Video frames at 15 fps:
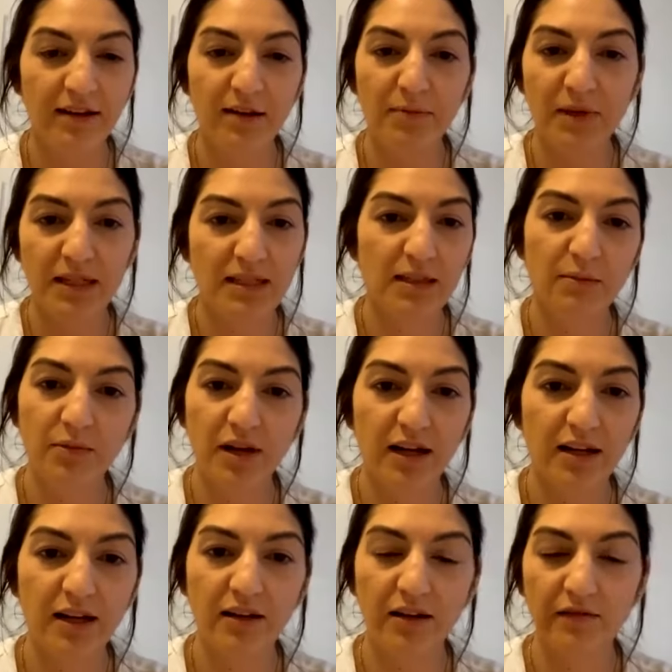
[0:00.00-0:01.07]
amazing
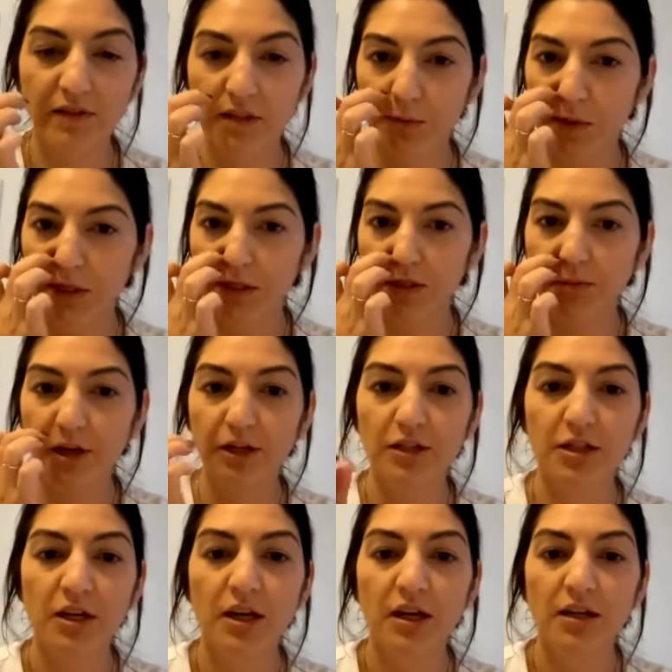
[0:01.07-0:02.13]
brand. I love this brand so
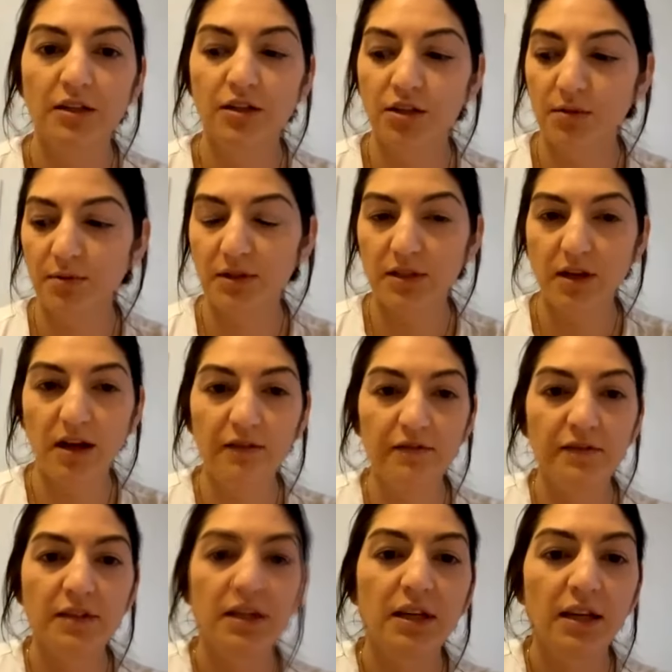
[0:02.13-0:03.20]
much. Super
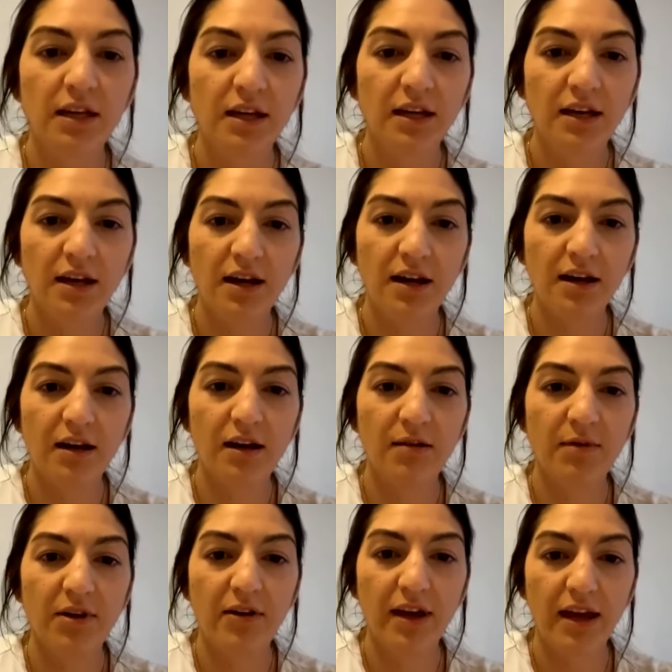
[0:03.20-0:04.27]
soft. Um,
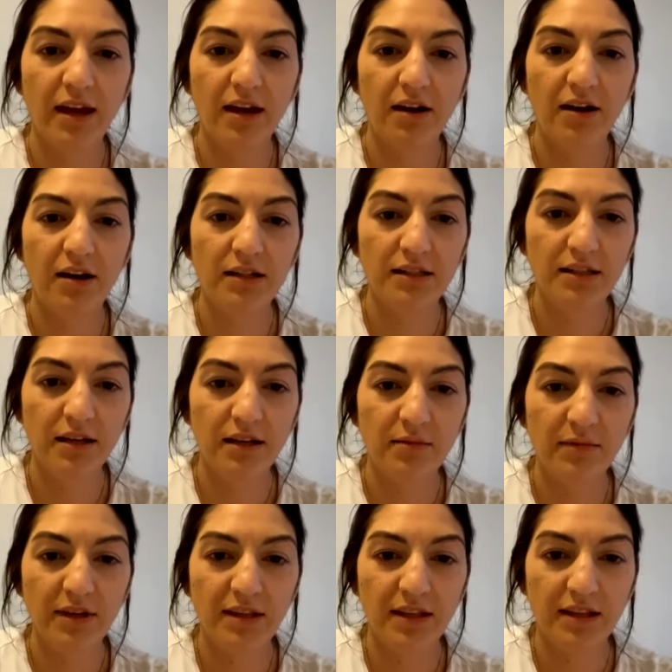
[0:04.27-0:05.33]
okay,
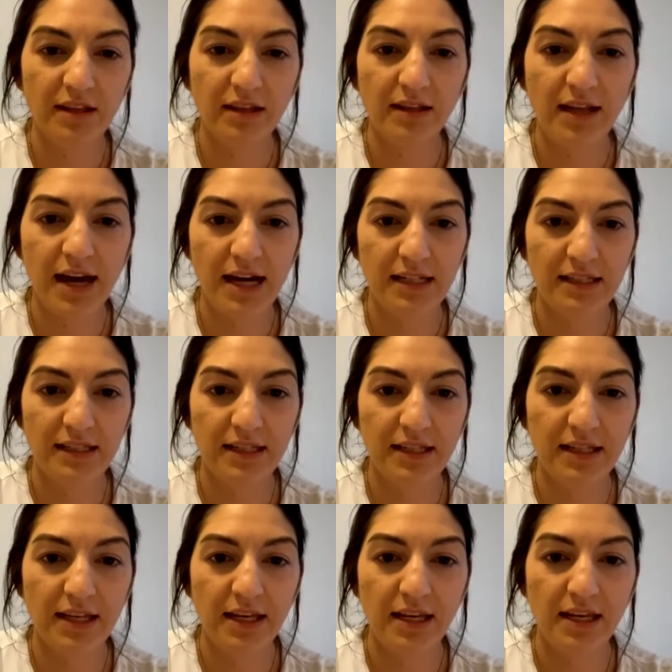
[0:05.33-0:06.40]
awesome. And then the last
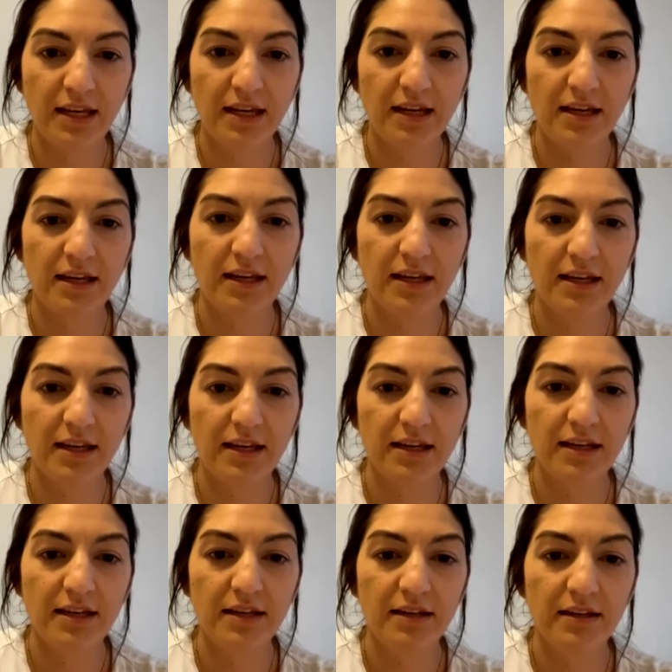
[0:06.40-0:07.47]
thing
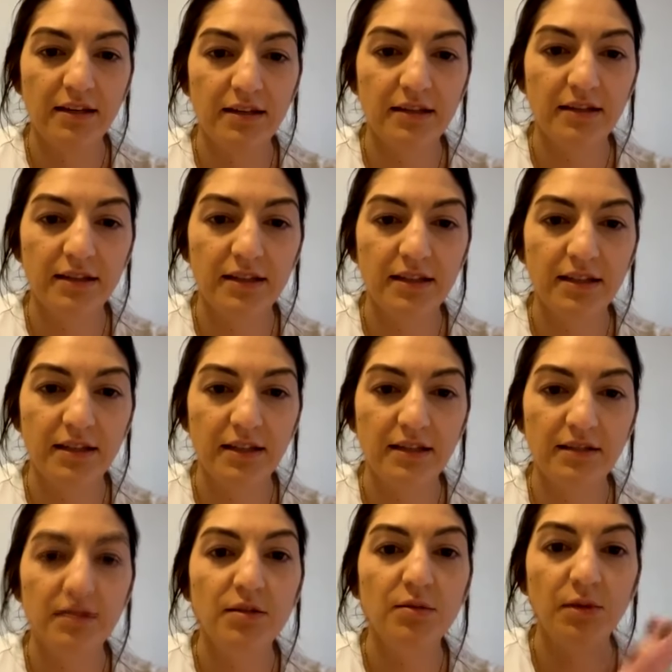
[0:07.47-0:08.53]
is
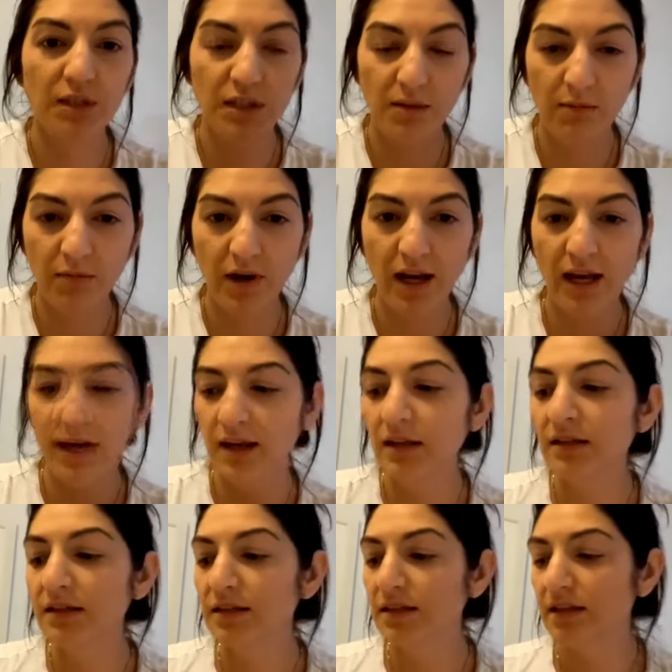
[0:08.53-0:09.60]
switching
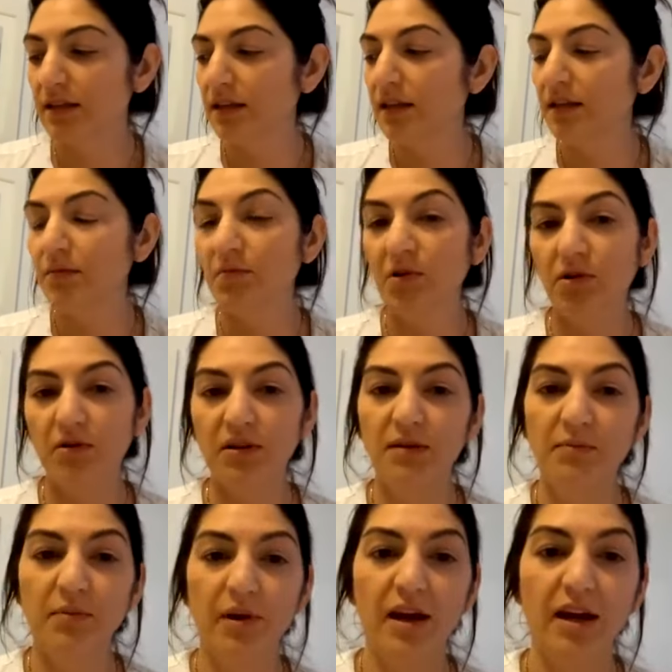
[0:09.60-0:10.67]
brands, the Boll
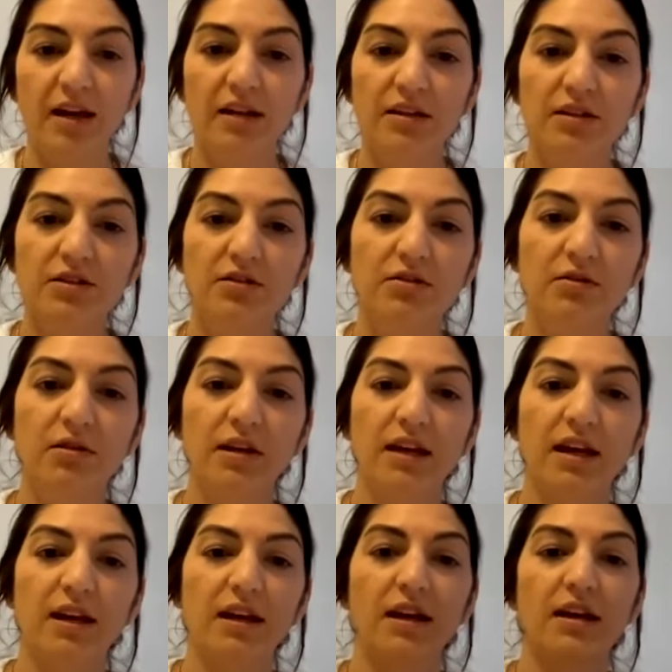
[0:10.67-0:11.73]
and Branch
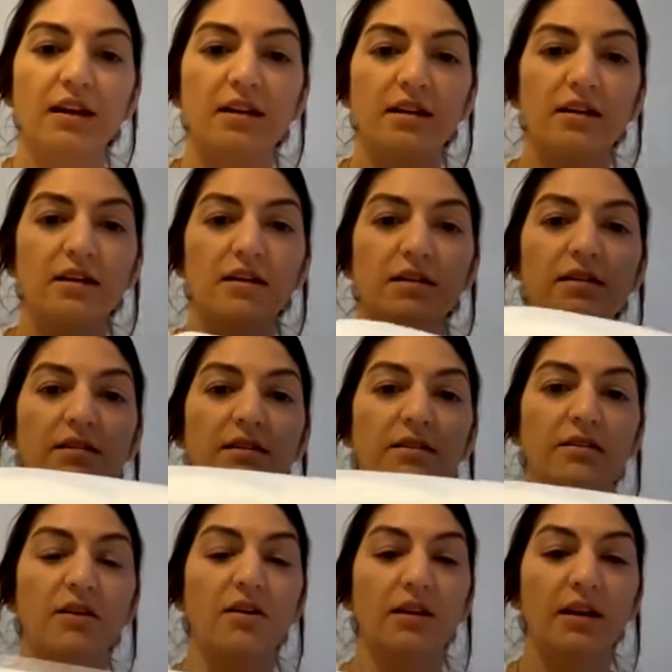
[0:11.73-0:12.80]
organic
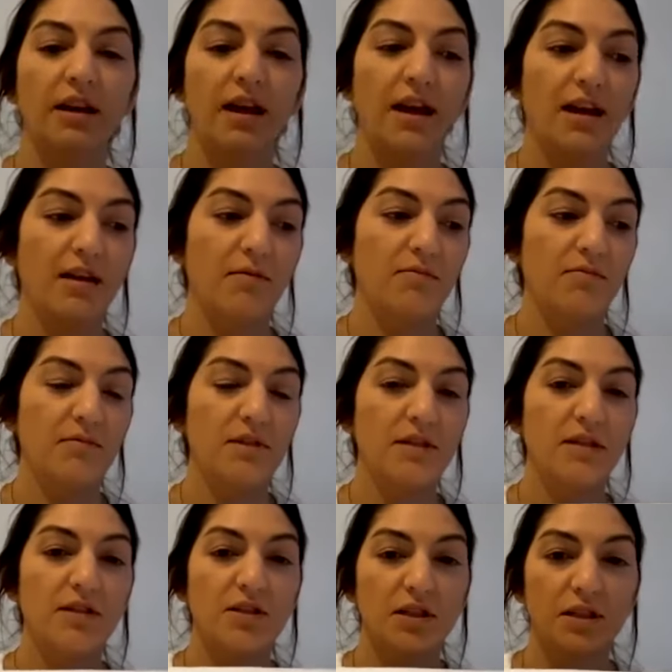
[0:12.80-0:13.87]
solid hemmed
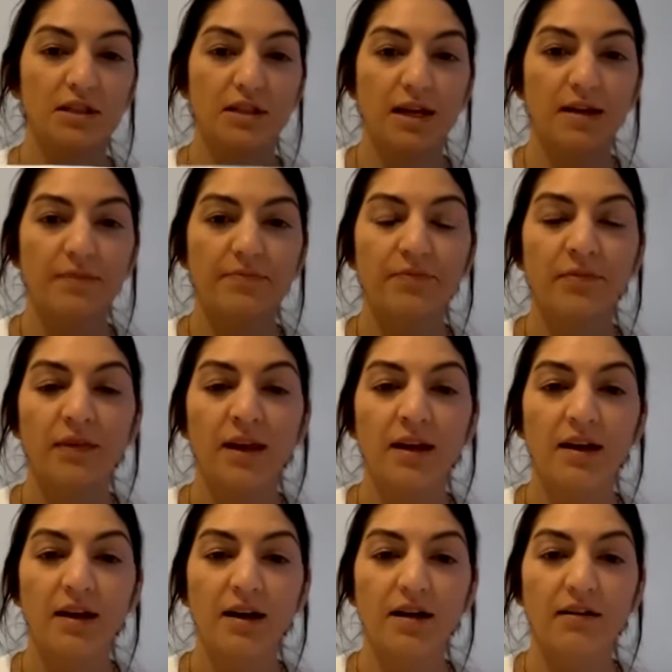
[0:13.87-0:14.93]
sheet set.
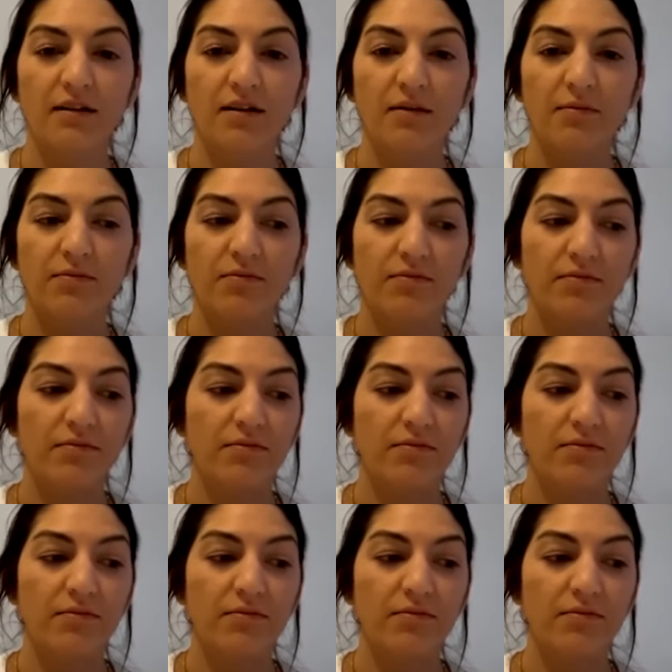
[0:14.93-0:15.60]
Um,